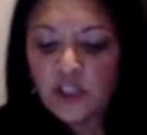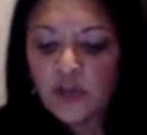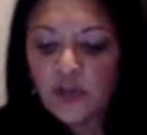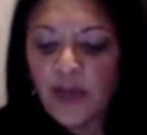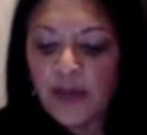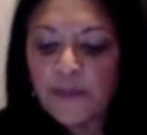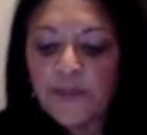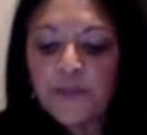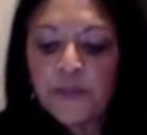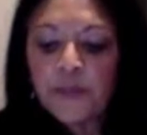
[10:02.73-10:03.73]
showed that
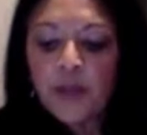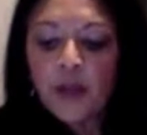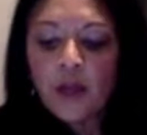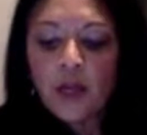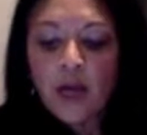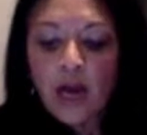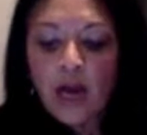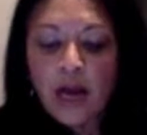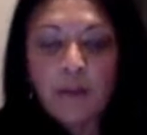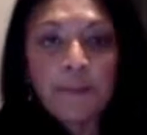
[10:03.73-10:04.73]

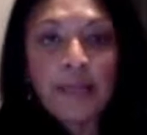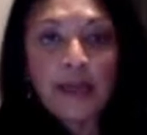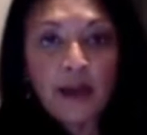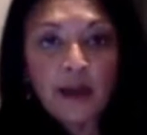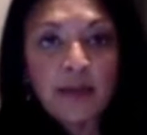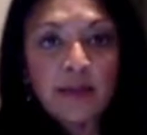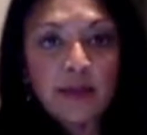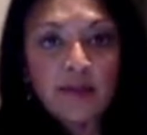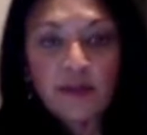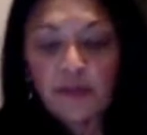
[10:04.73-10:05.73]
because
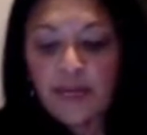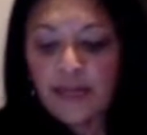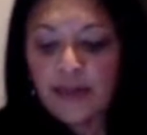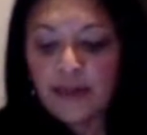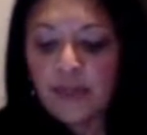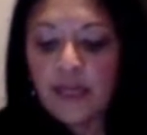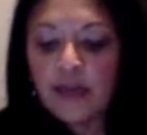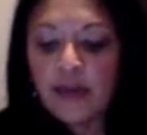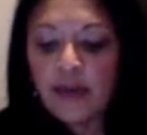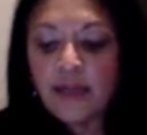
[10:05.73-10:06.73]
of the
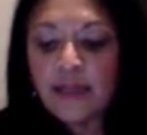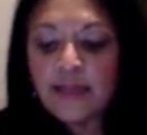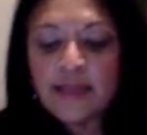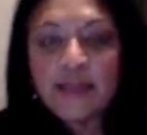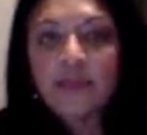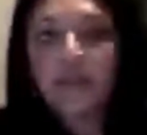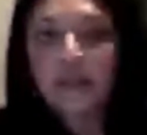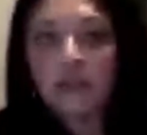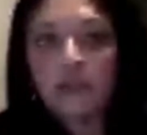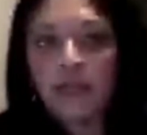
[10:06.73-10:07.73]
pandemic, 96
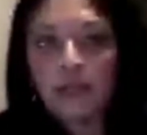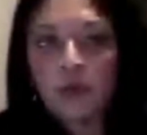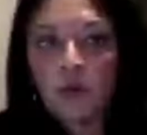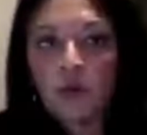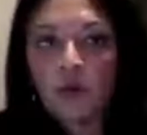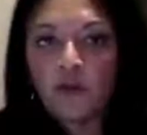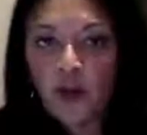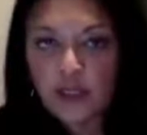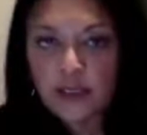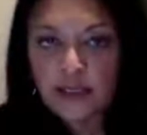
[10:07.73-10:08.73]
million people will
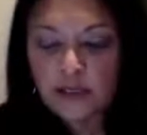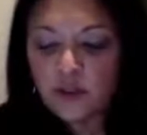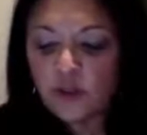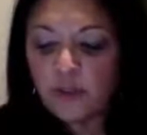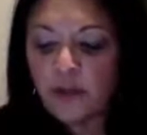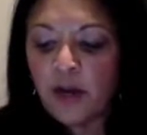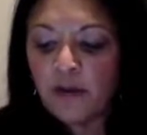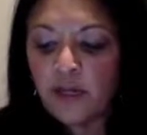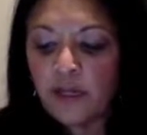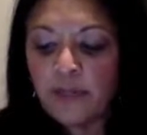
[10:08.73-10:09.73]
fall into extreme
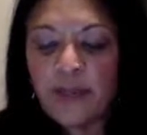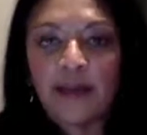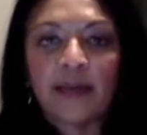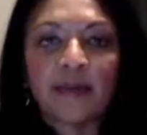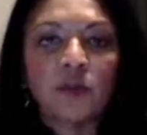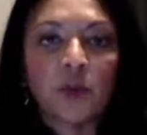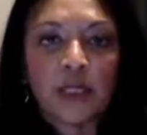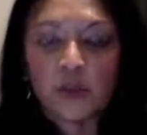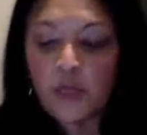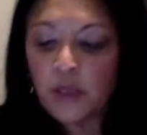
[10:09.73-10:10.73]
poverty by the end of
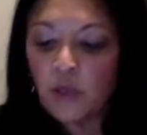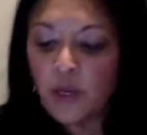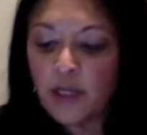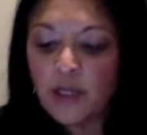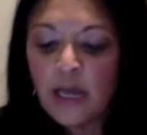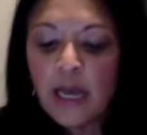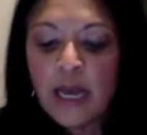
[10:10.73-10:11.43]
2021.